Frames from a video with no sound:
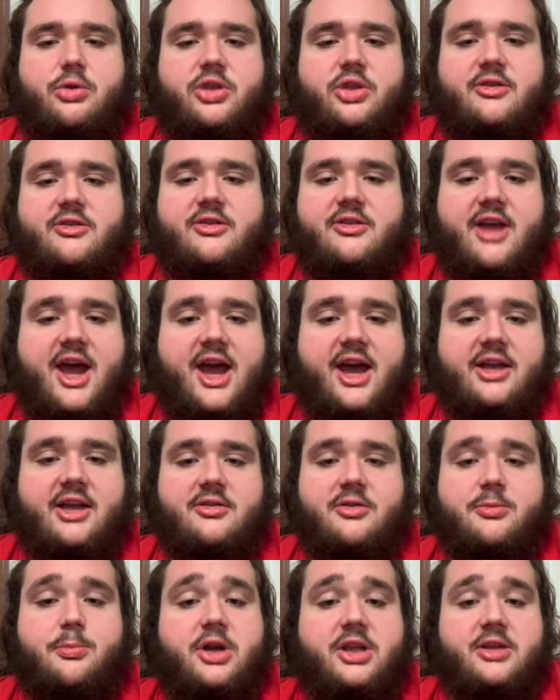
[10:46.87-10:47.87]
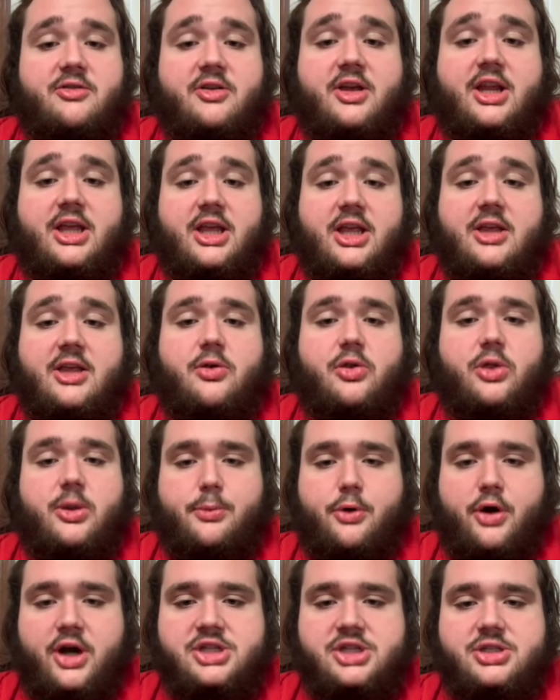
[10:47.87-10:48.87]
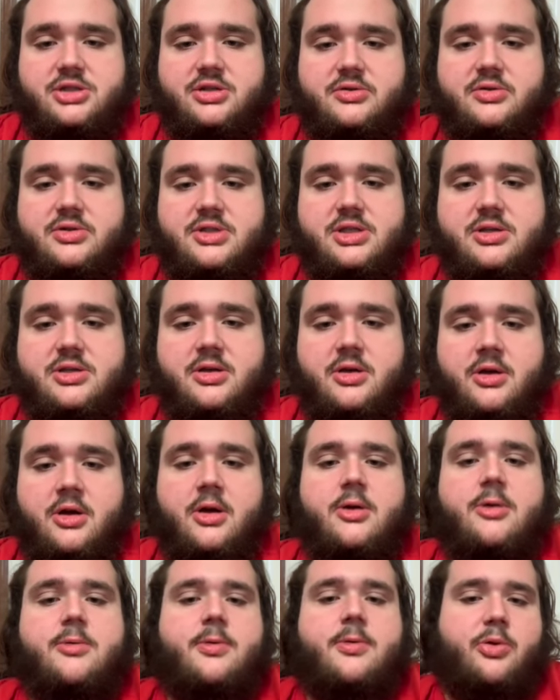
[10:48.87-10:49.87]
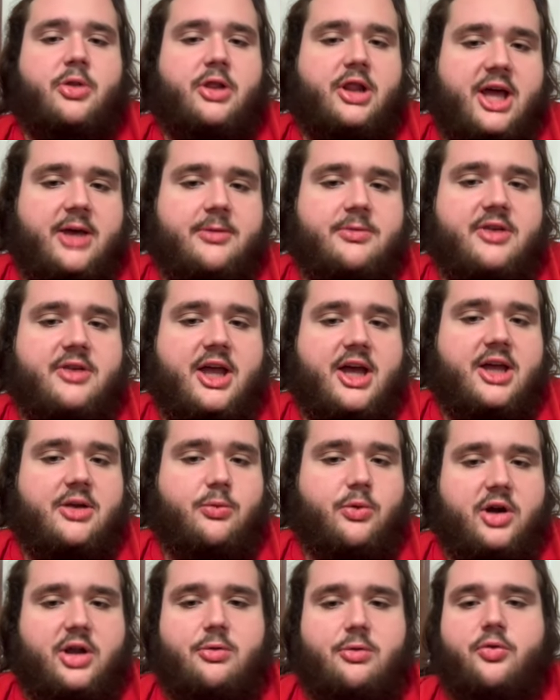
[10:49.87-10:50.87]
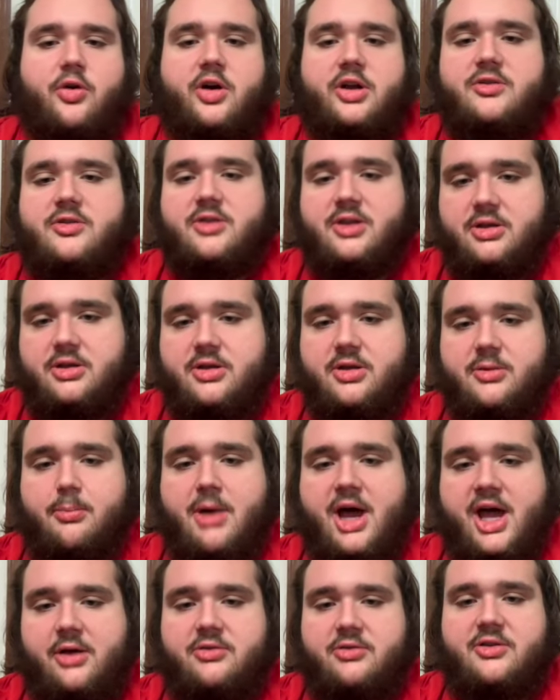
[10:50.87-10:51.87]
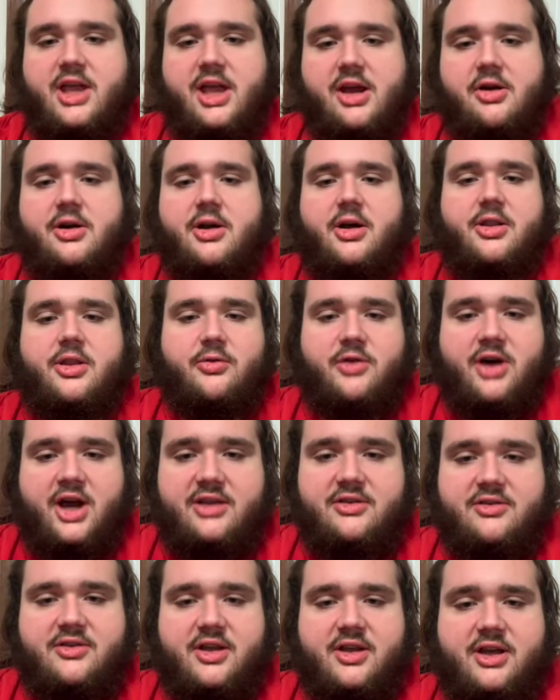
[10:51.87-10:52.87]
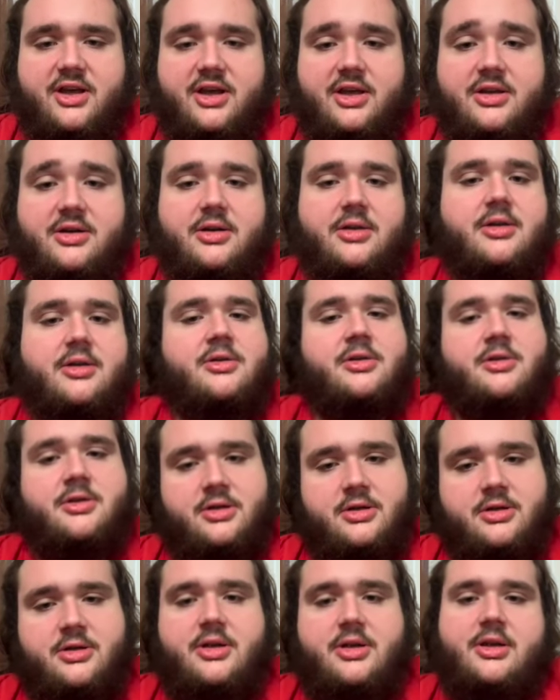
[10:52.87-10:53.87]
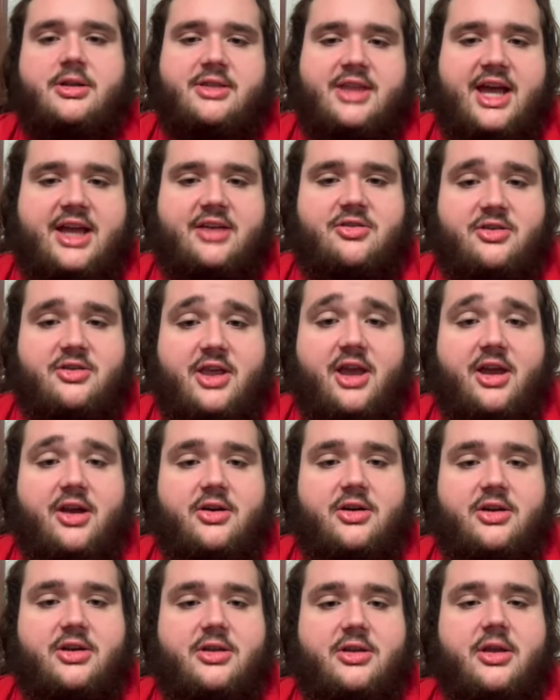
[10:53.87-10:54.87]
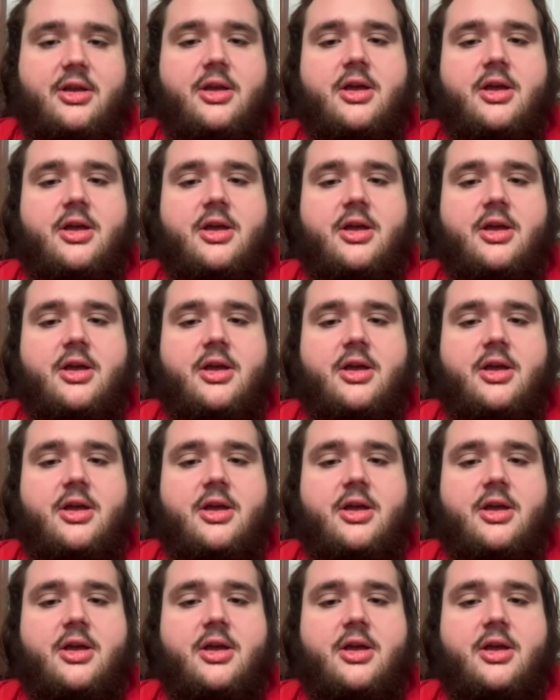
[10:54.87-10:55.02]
but he's going to get you the pressures from the left side where he runs into Myles Garrett on the right side. That's scary. Greedy